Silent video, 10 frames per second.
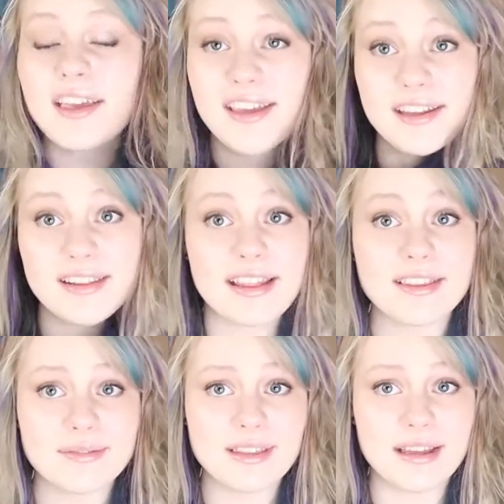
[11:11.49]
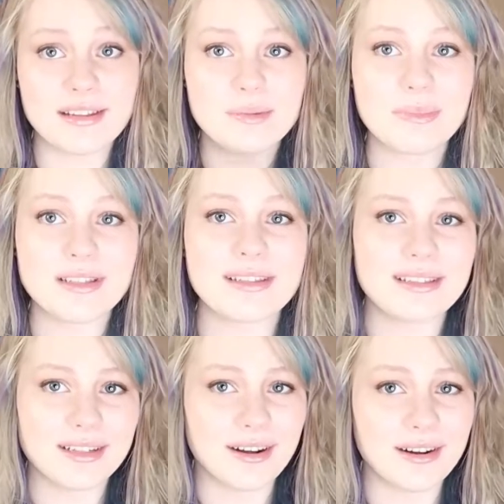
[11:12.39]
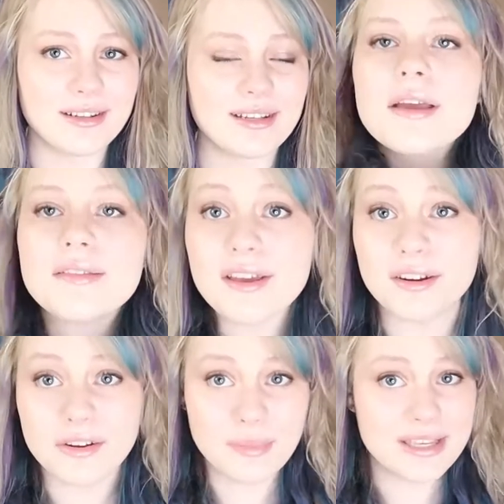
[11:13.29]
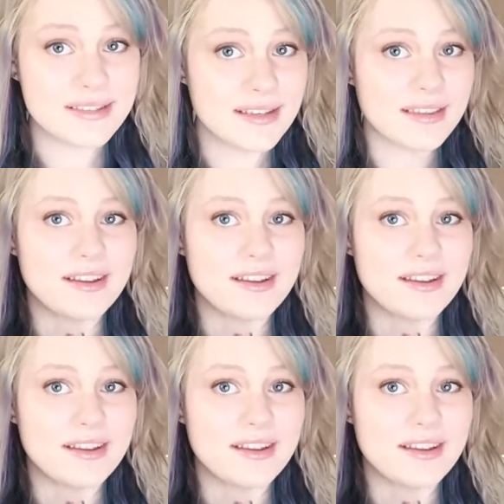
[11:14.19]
And that's what that is. Plus it's Tarte, and they are amazing.